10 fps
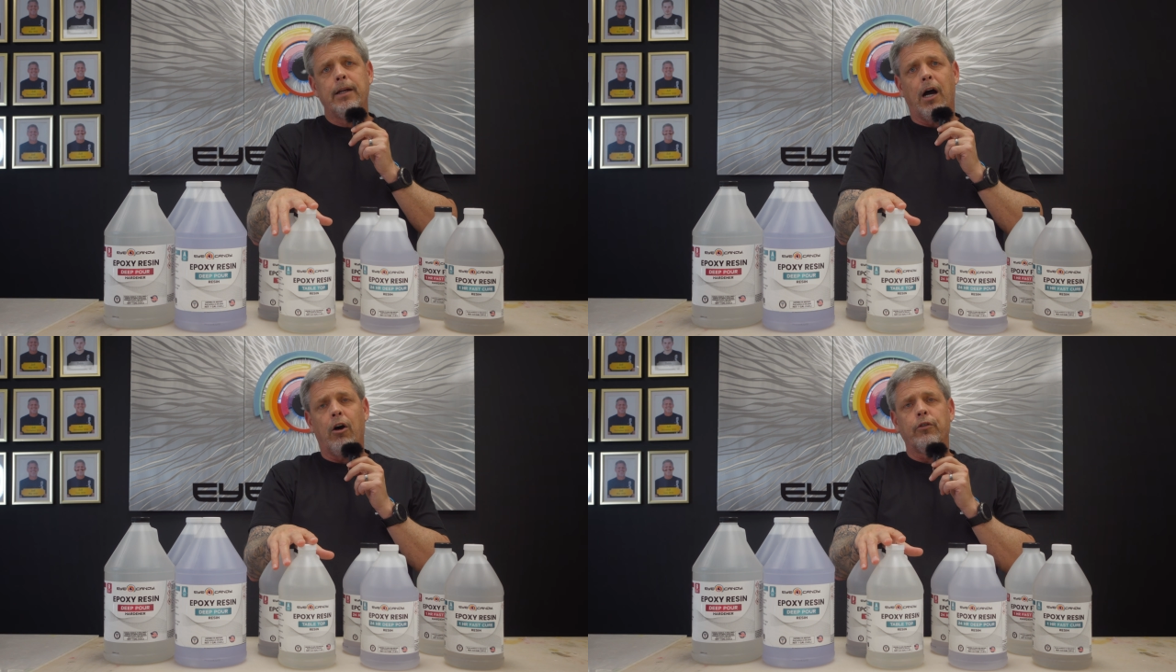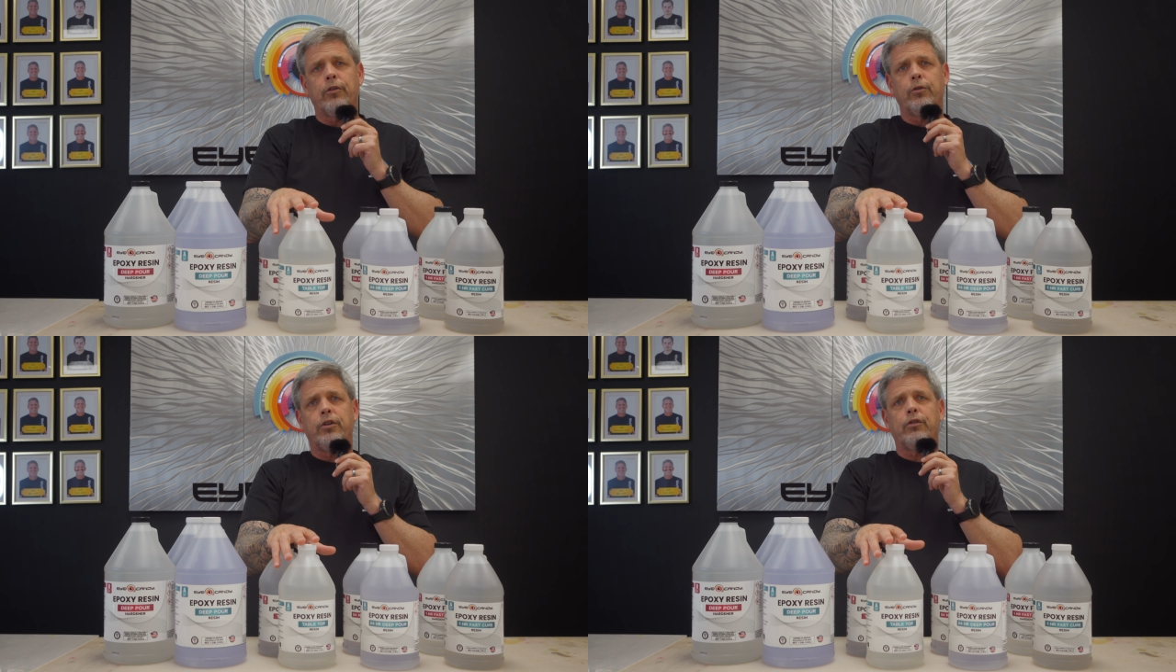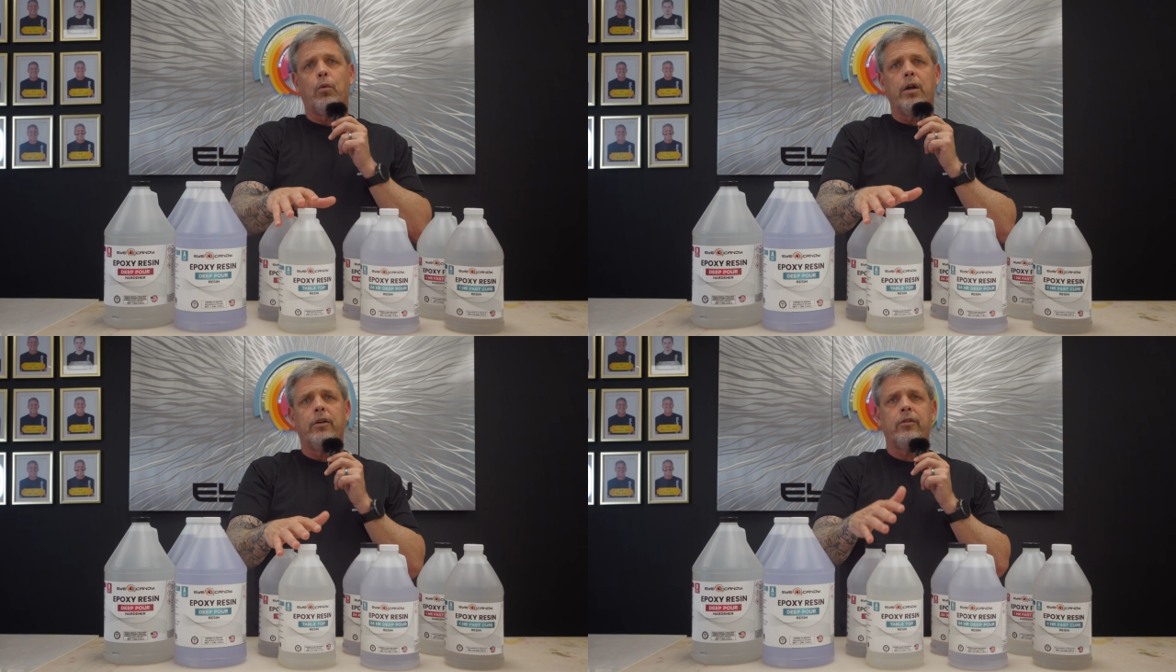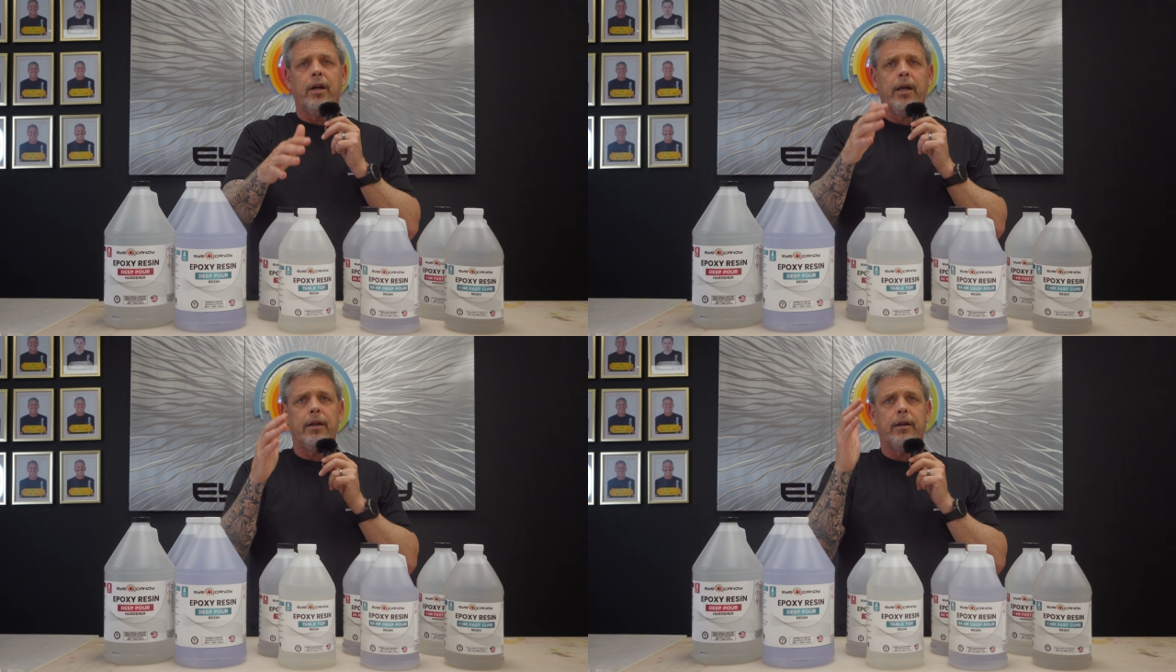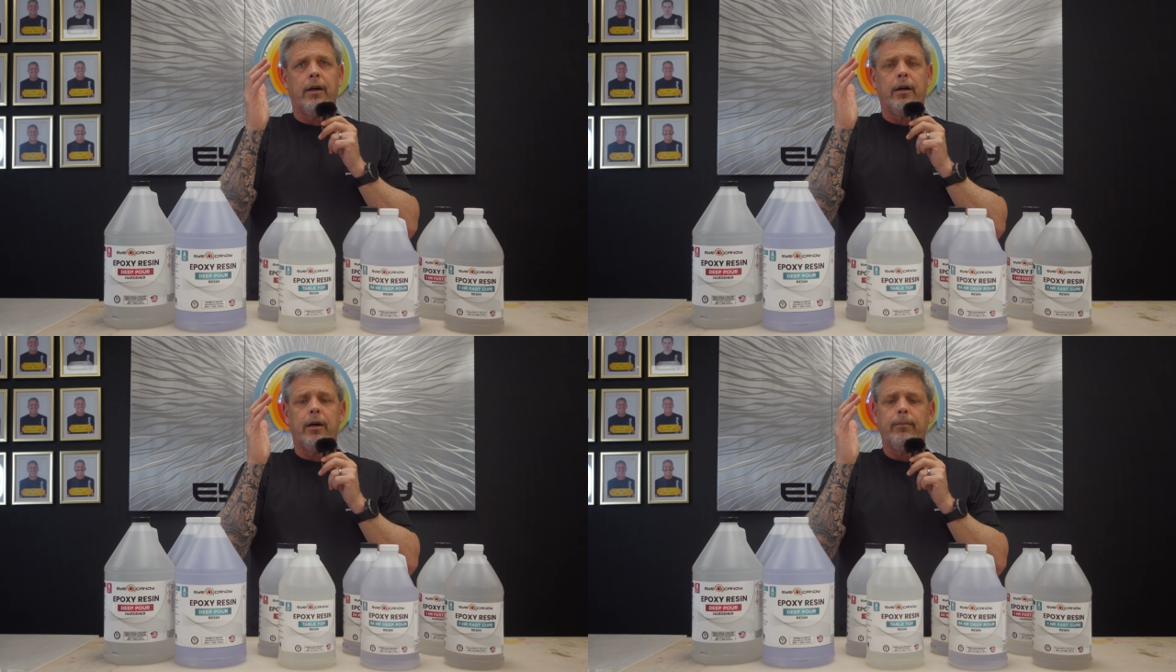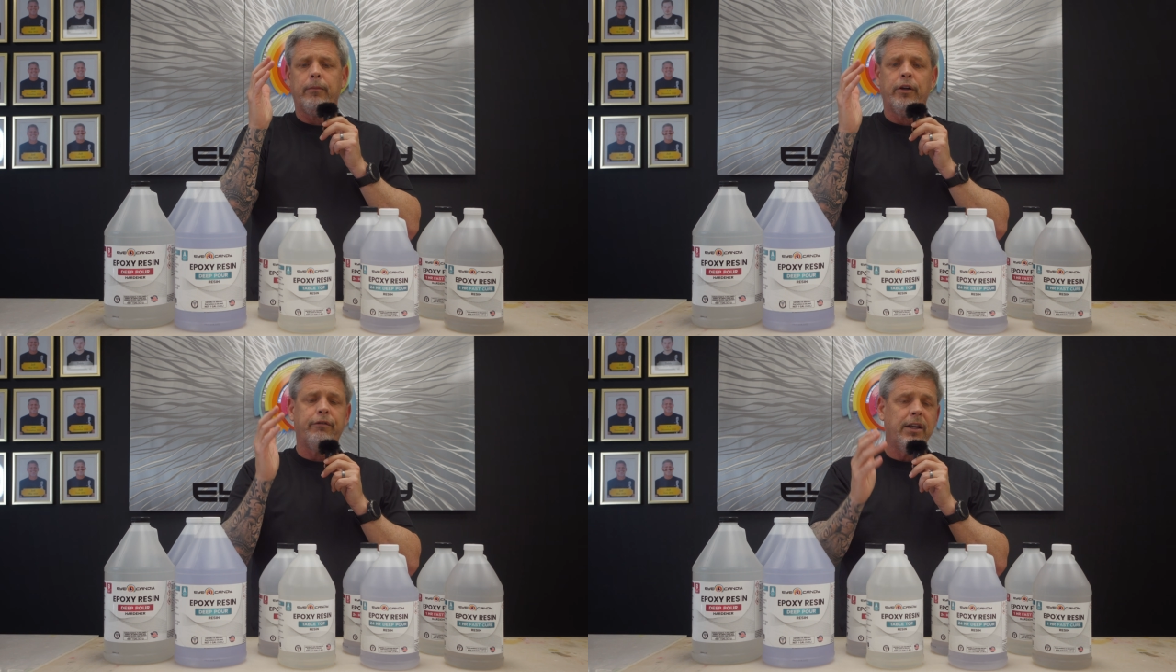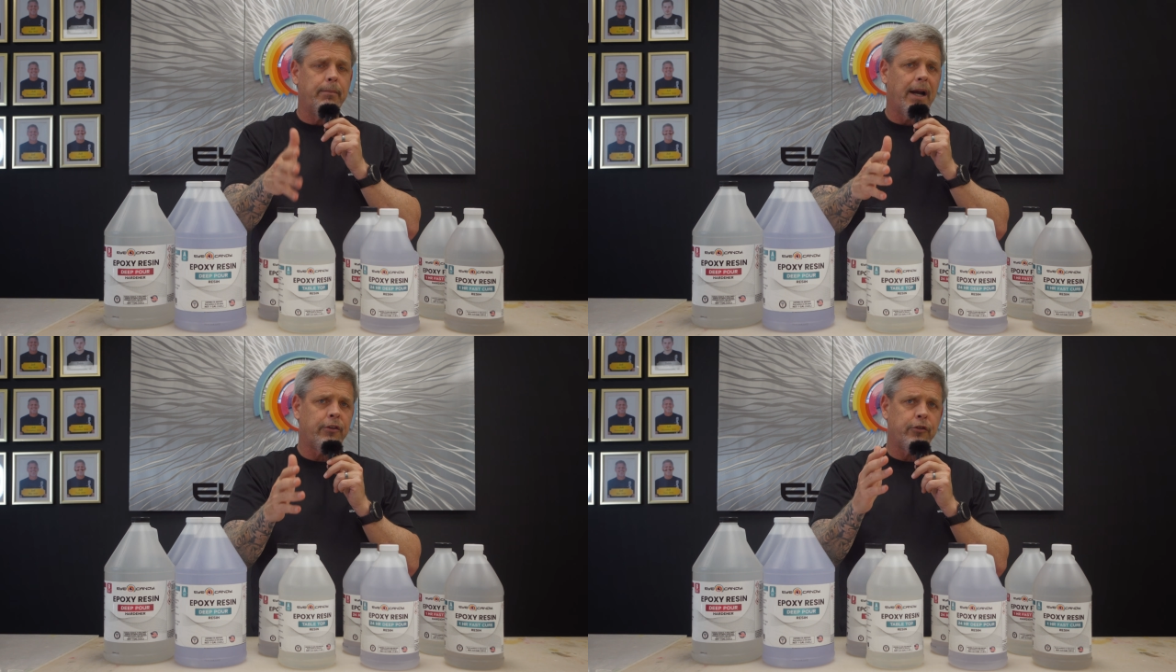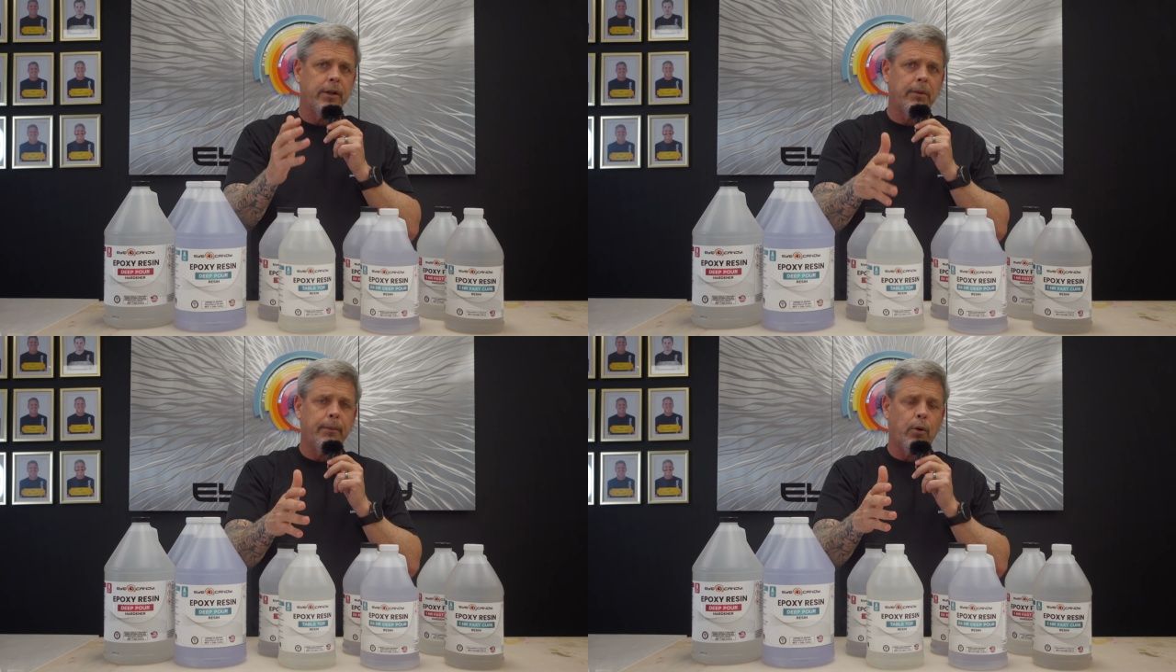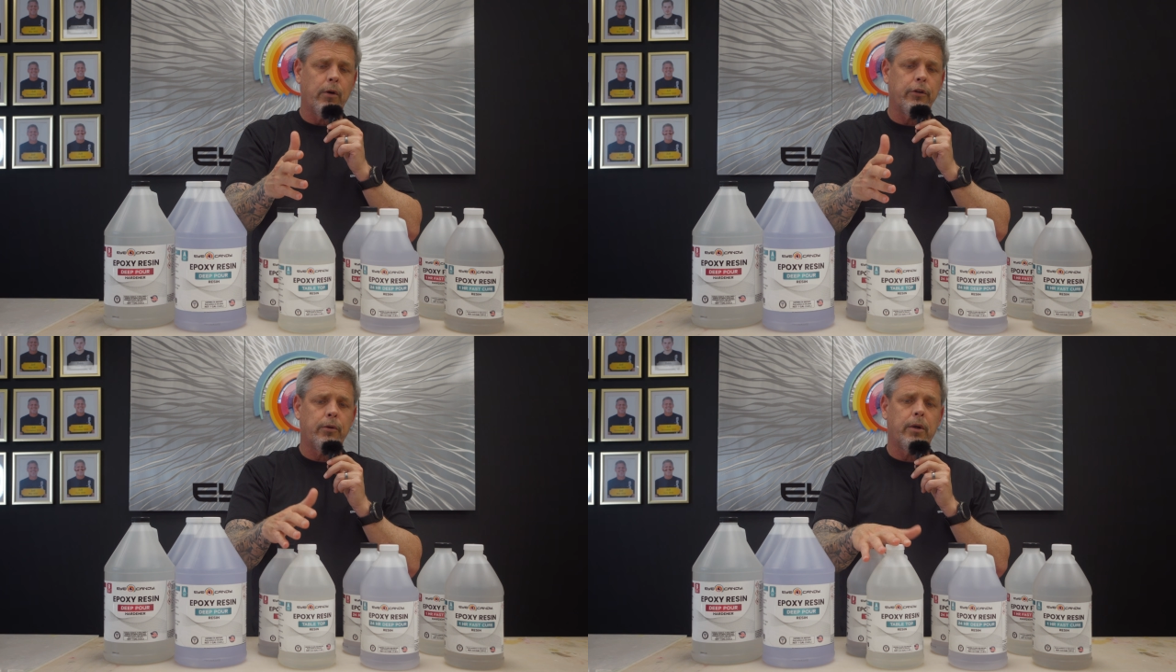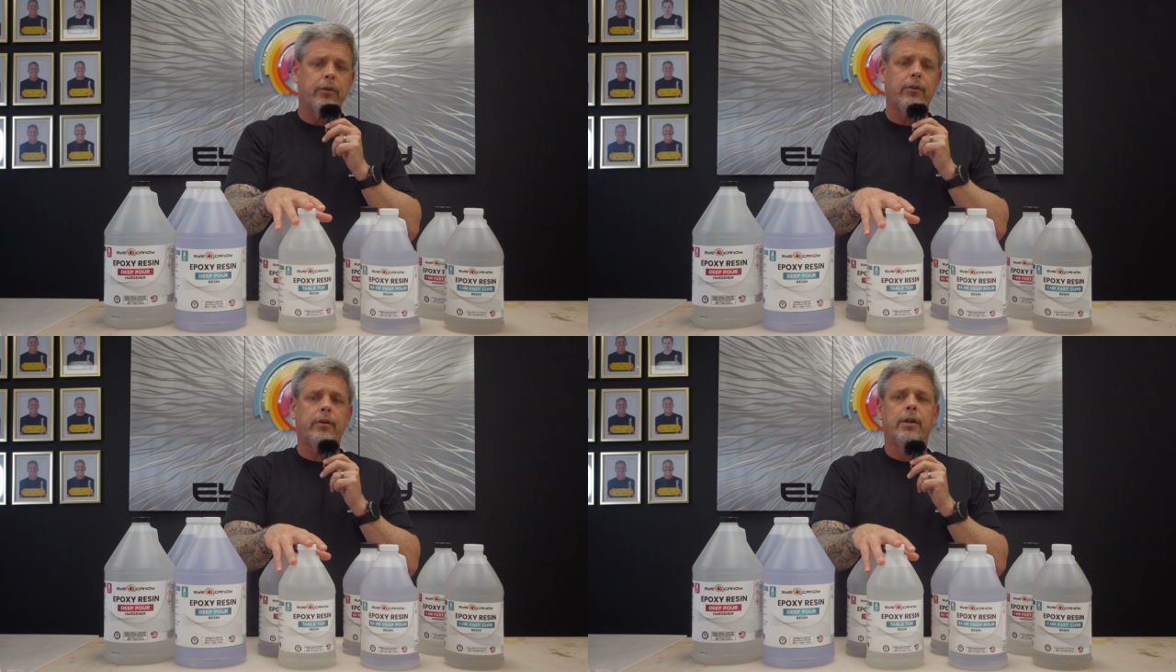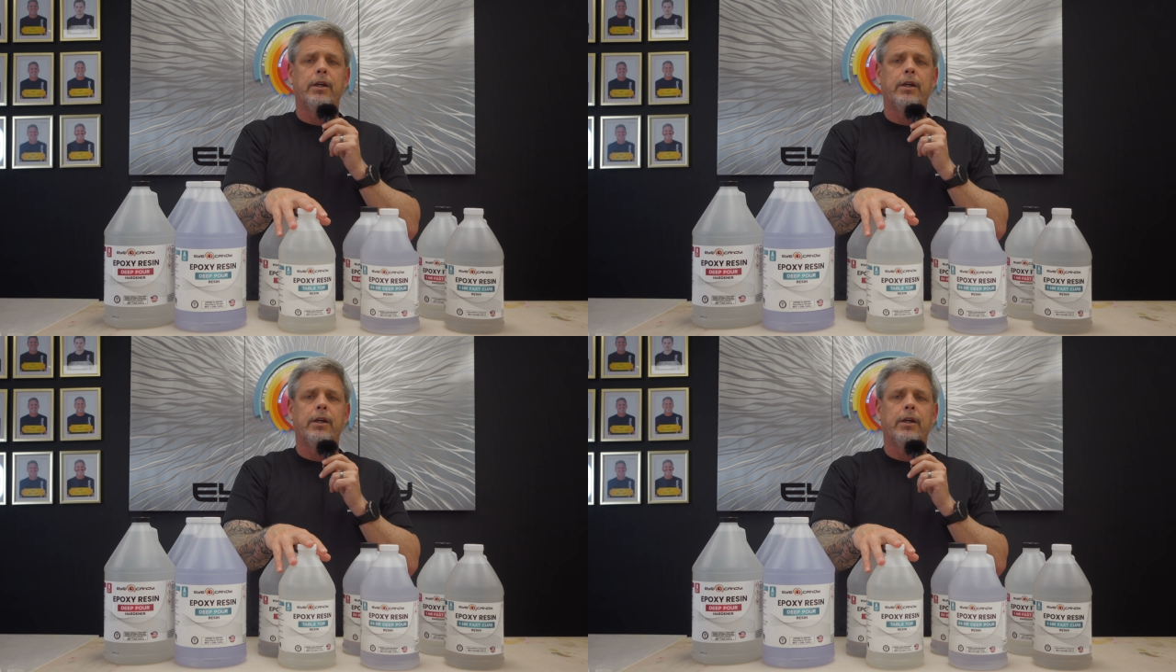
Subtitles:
I also just want to say your feedback is extremely important to us.